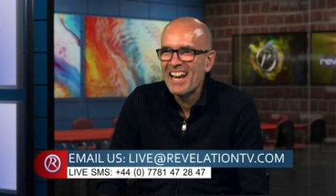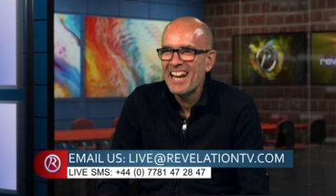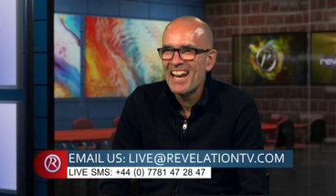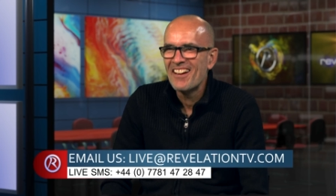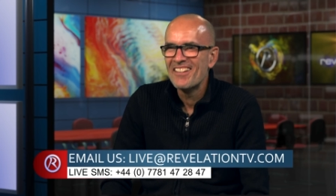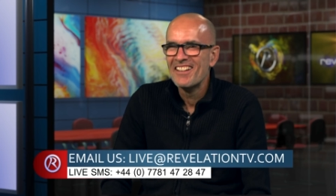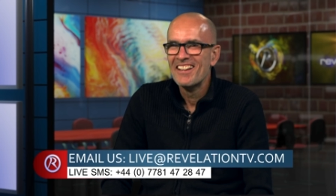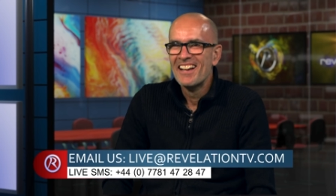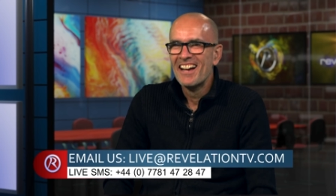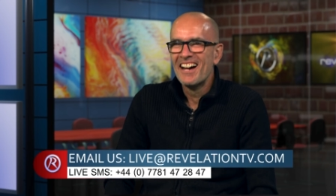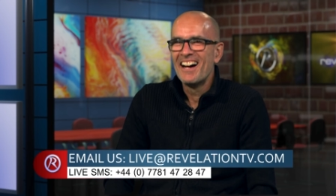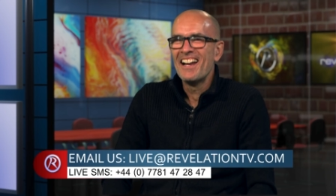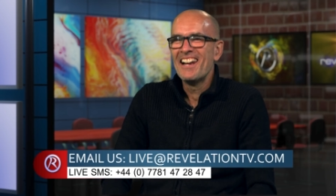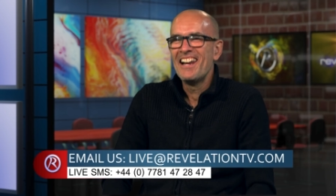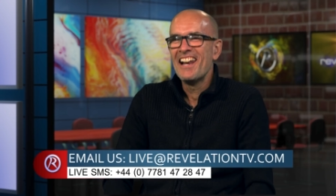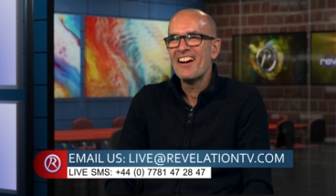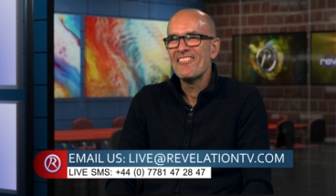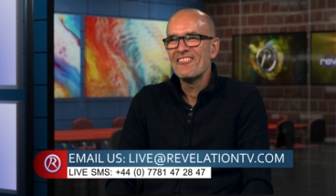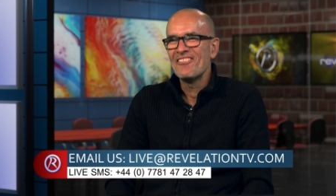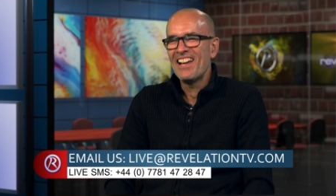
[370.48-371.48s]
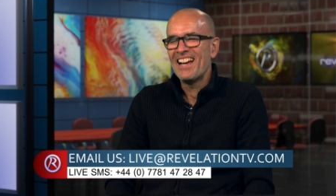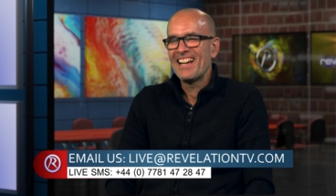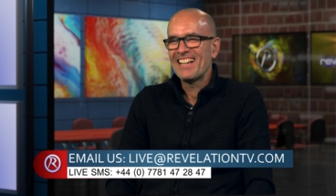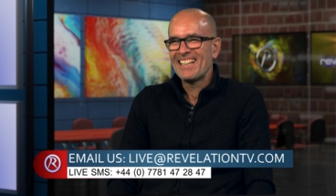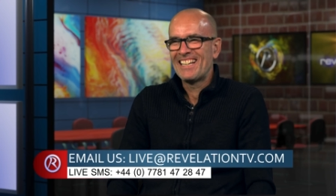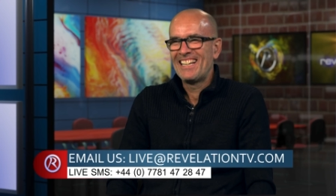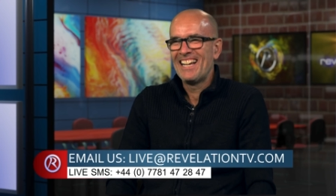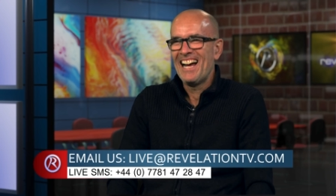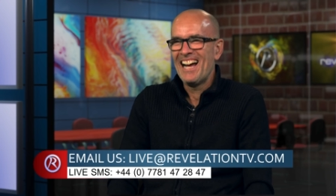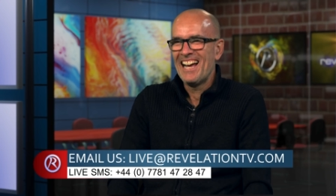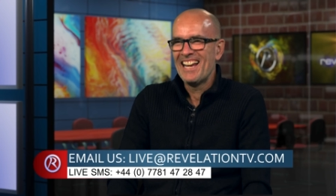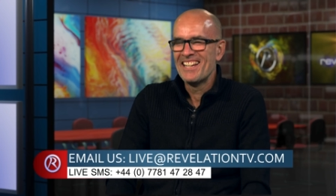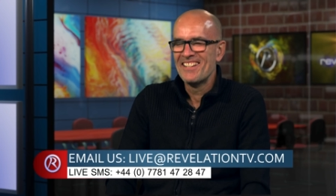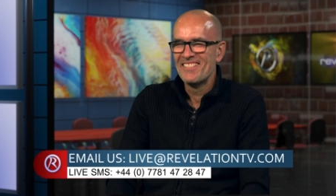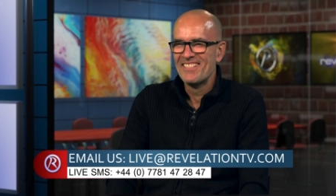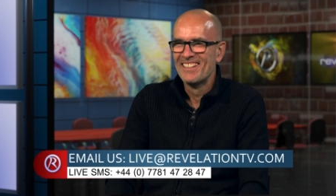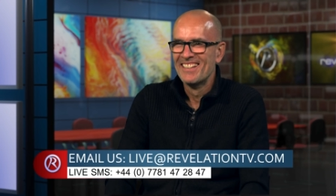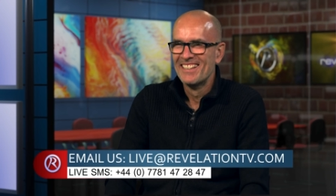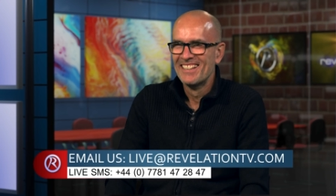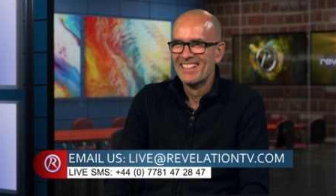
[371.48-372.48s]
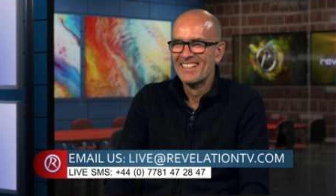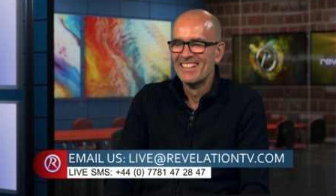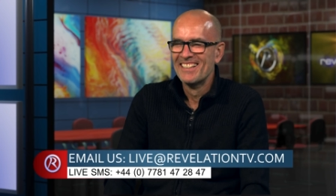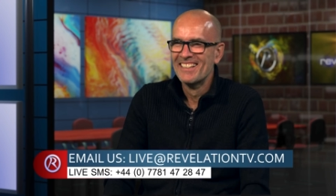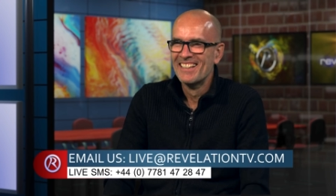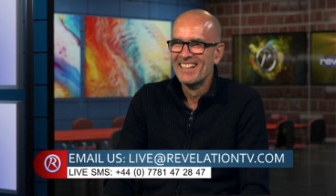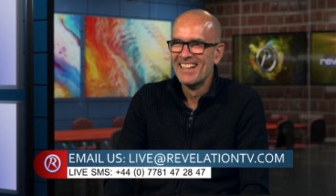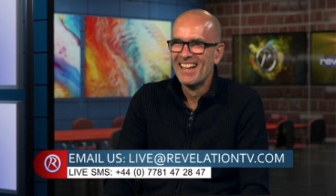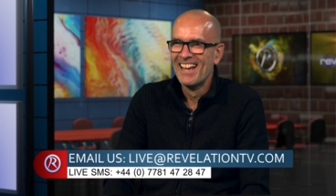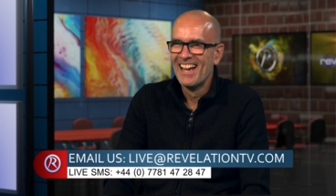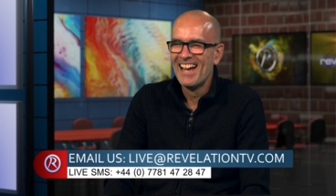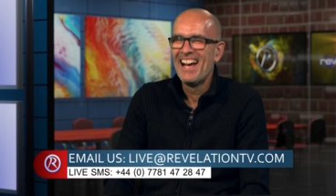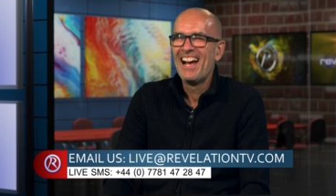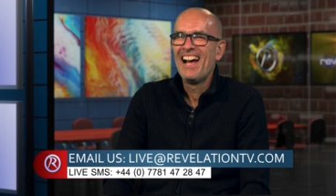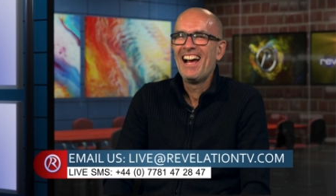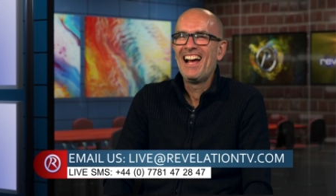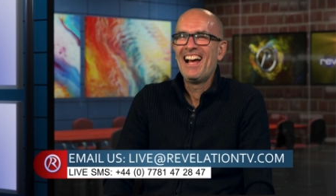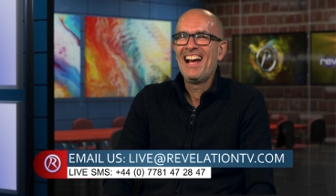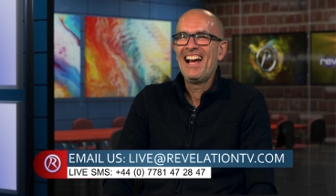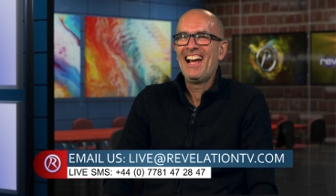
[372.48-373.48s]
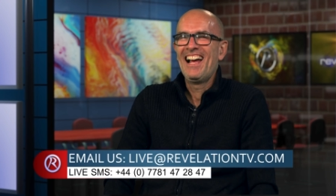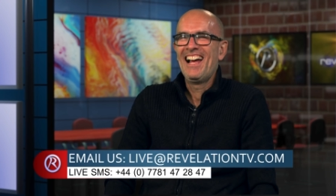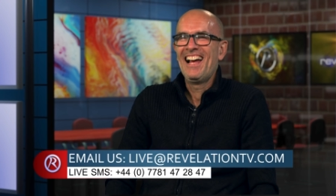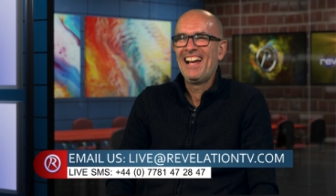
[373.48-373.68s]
I, love, well, only, I love that game. It's only 1,500 pages or so,